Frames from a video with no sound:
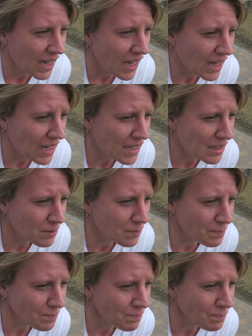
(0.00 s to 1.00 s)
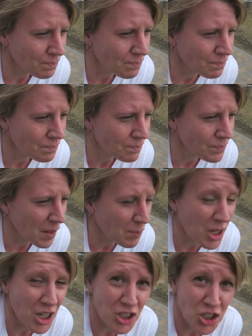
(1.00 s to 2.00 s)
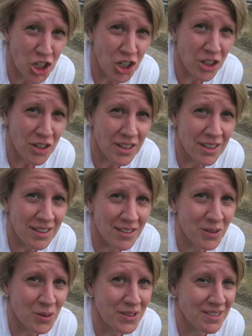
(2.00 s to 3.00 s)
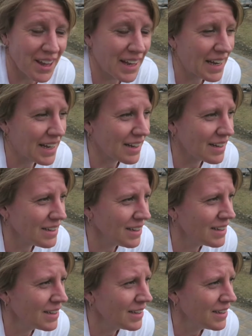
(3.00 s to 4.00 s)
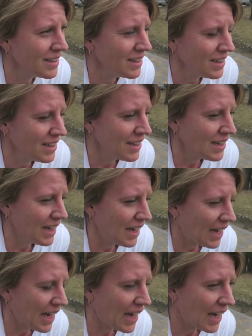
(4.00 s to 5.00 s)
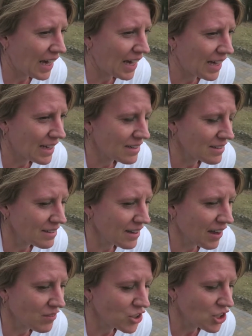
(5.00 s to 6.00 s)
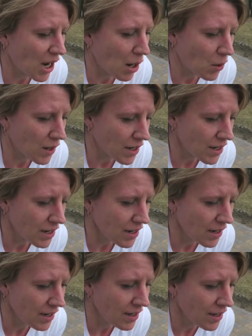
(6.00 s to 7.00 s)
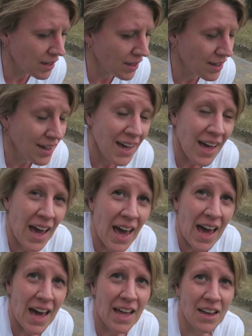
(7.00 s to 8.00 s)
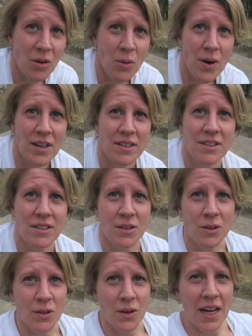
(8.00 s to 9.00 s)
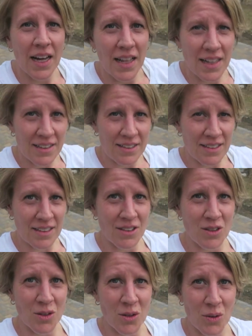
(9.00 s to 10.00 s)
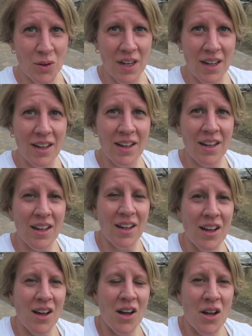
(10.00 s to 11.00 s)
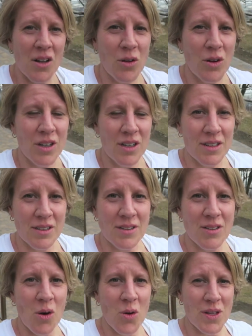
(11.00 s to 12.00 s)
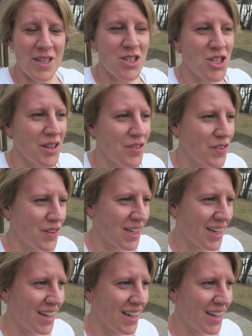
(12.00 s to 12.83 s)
um, I'm gonna journal as soon as I get in and have a shower. And I want to listen to Laura's Holy Shift